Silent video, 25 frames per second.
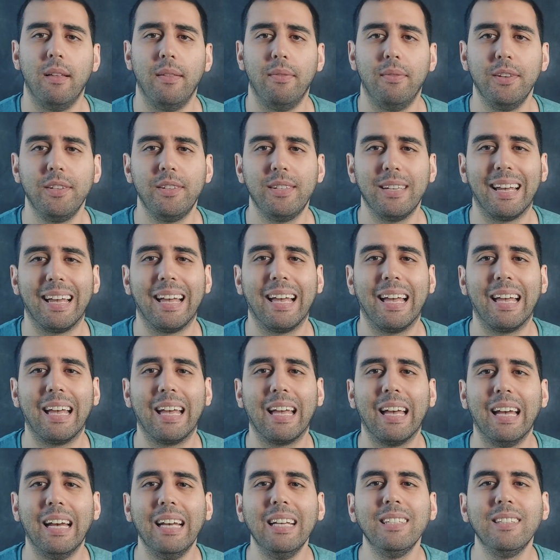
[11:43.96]
This
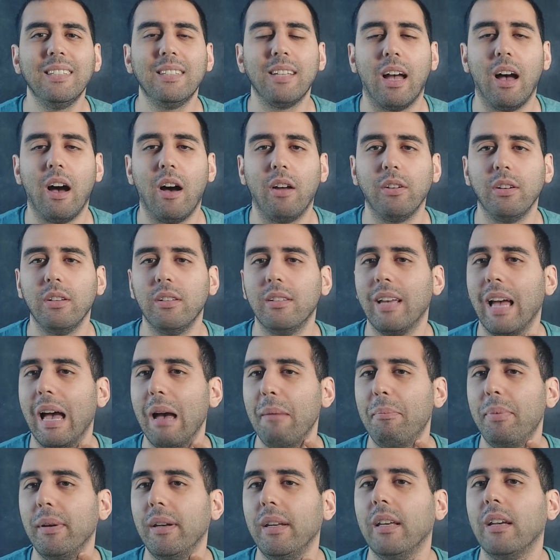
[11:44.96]
re sound is
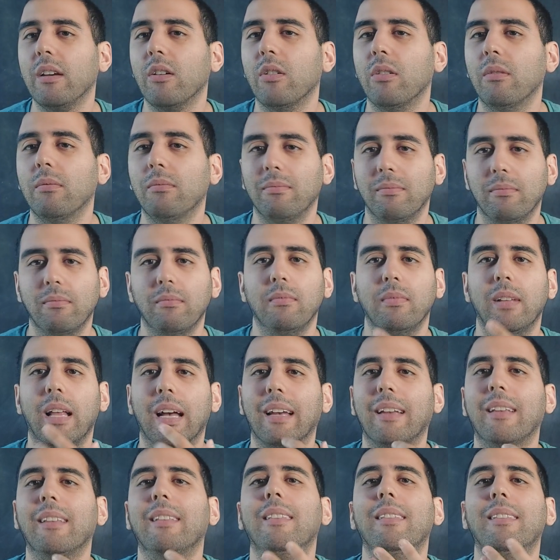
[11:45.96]
happening
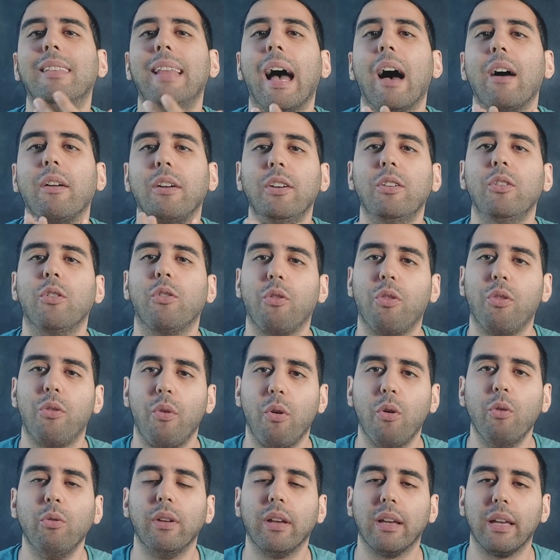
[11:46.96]
like down in your
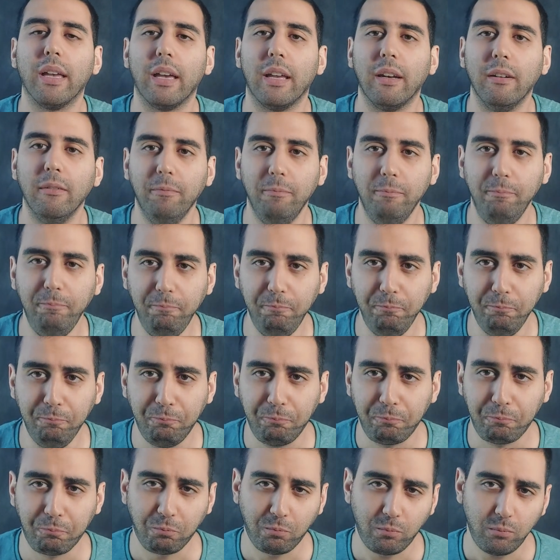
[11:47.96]
throat again.
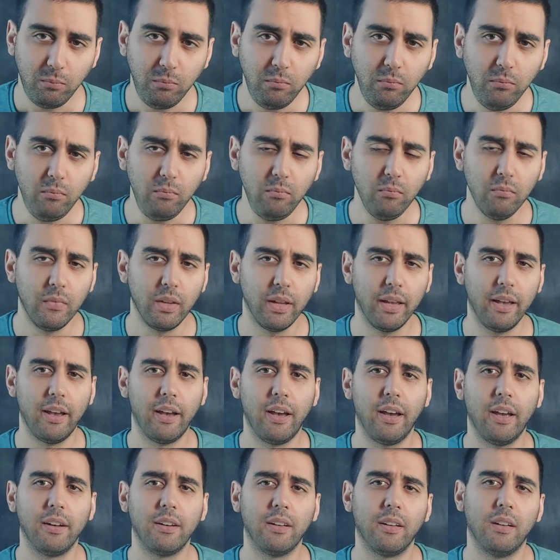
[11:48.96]

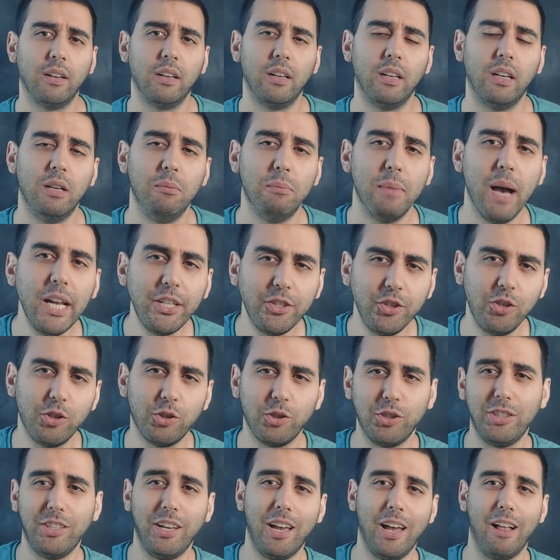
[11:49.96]
And imagine
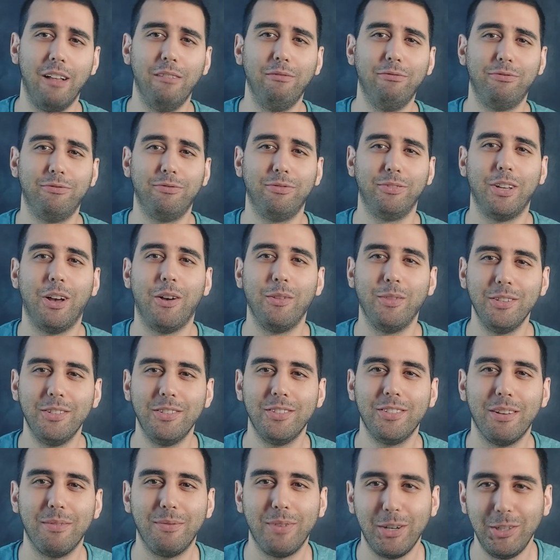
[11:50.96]
yourself, now this
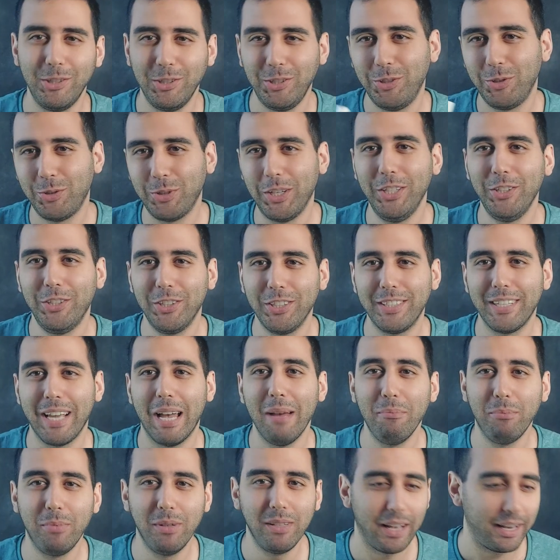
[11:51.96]
is a very strange
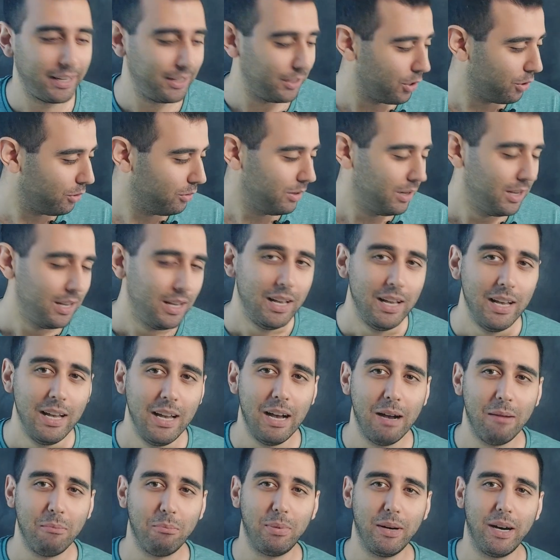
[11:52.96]
example, I know,
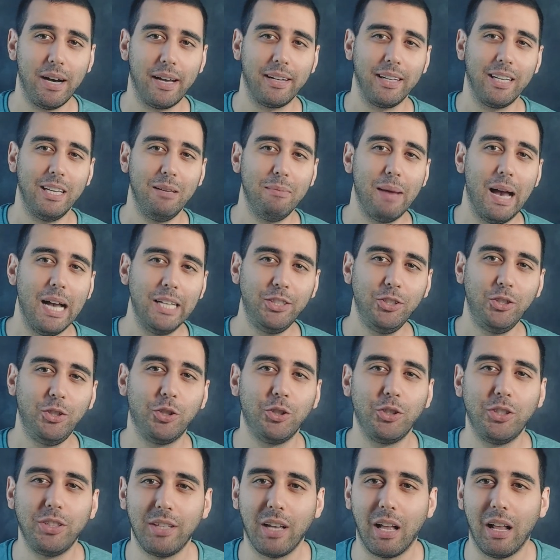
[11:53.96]
but imagine
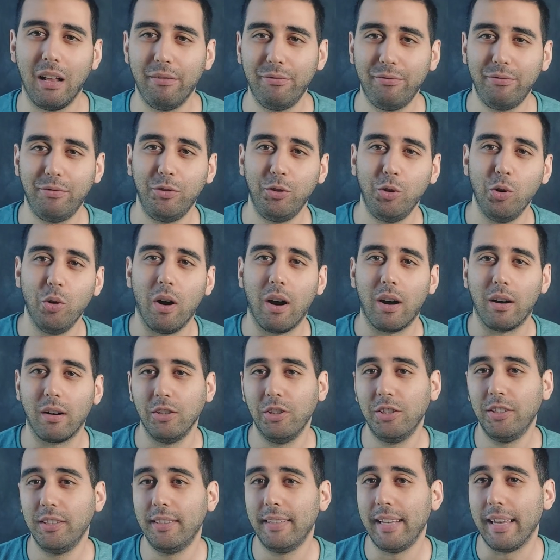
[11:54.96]
yourself, you are
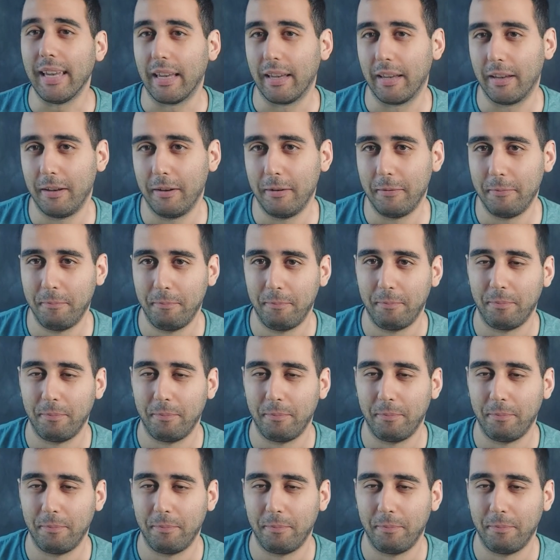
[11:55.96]
sick.